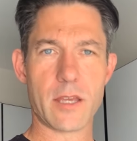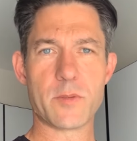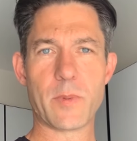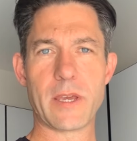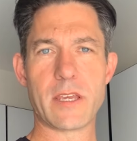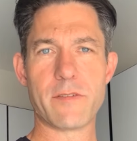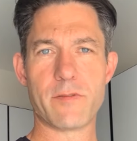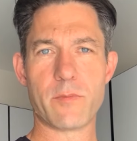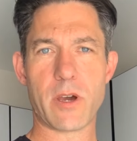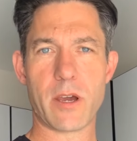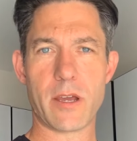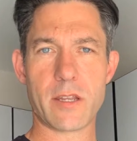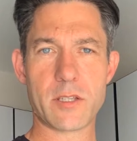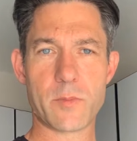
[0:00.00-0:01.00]
And speaking from
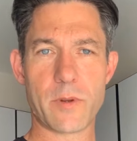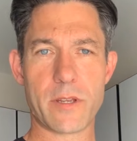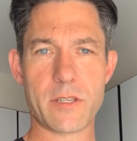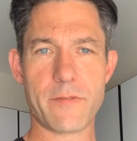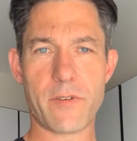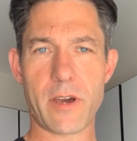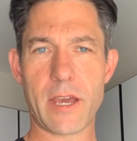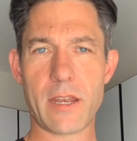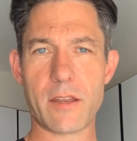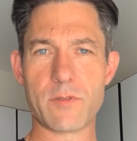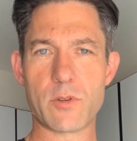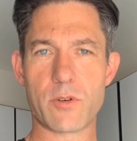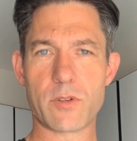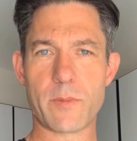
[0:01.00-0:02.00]
my own experience, if I
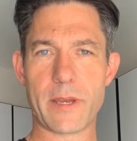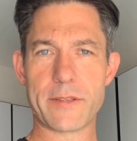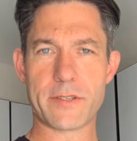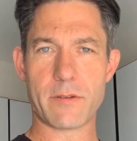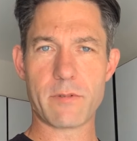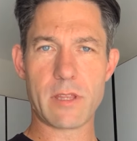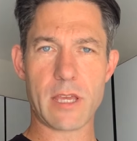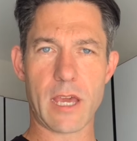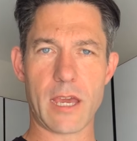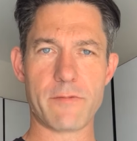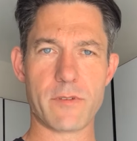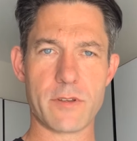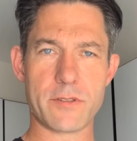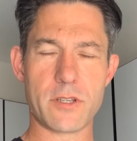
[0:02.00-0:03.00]
hadn't have talked about some of the
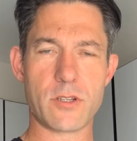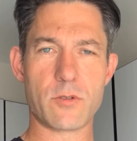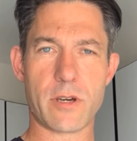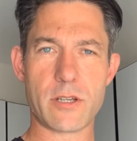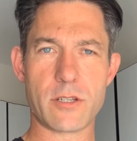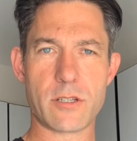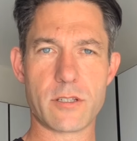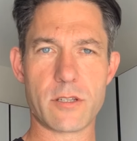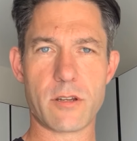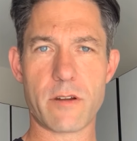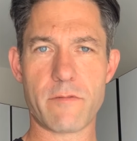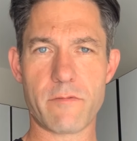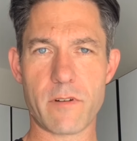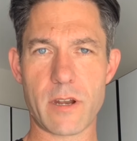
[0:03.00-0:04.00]
adverse situations
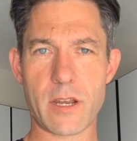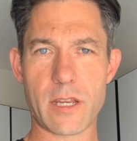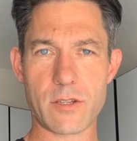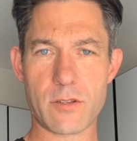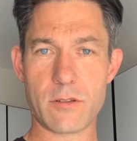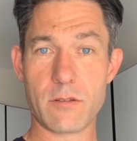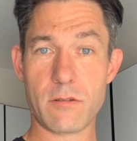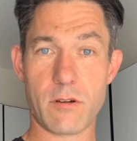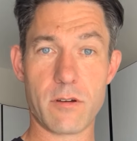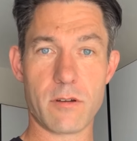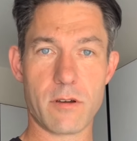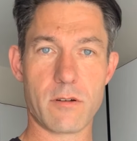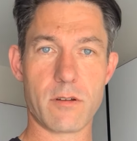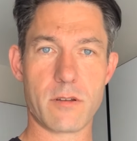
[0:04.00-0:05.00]
that I've run into
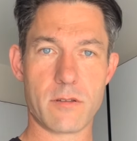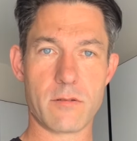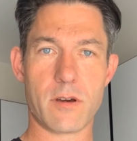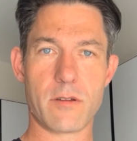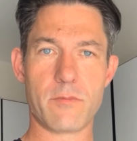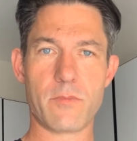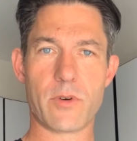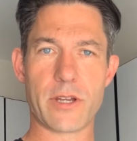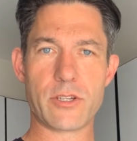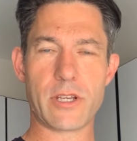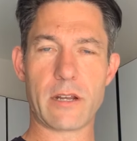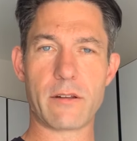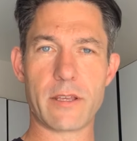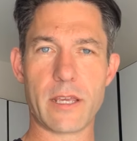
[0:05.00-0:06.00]
on my
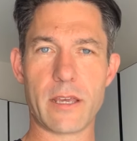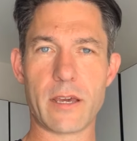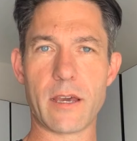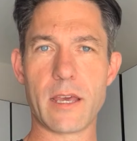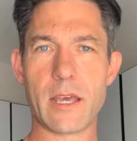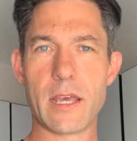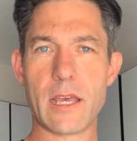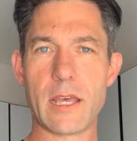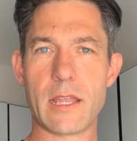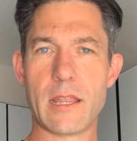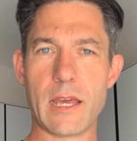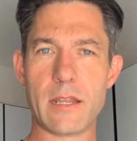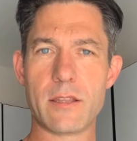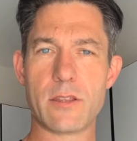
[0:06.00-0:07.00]
channel here,
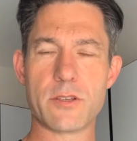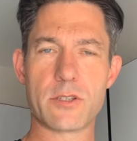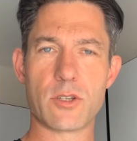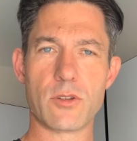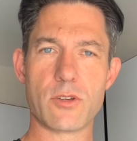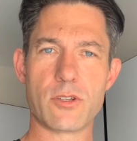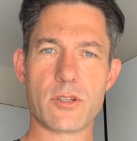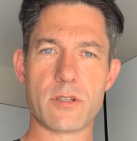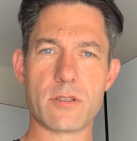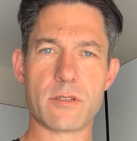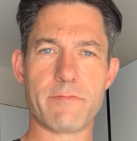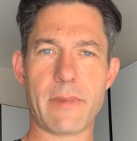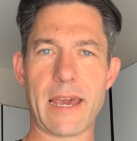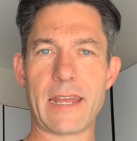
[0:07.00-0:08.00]
then the
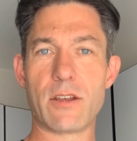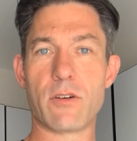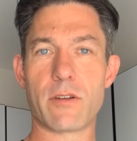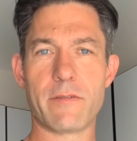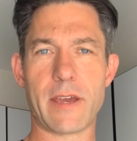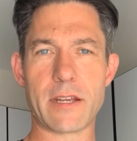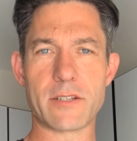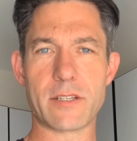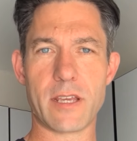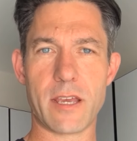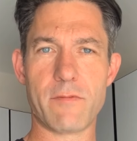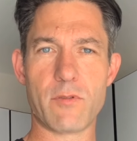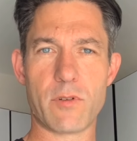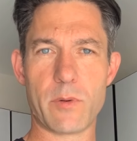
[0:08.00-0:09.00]
solutions may not have
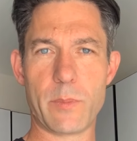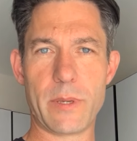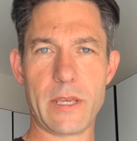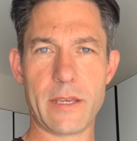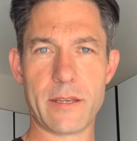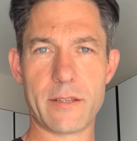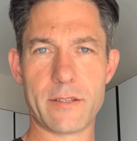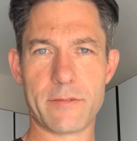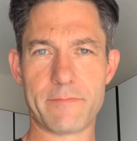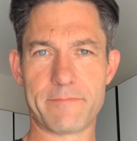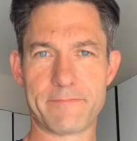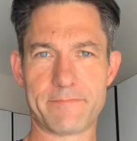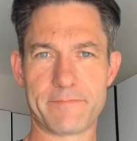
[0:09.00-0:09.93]
actually ever appeared.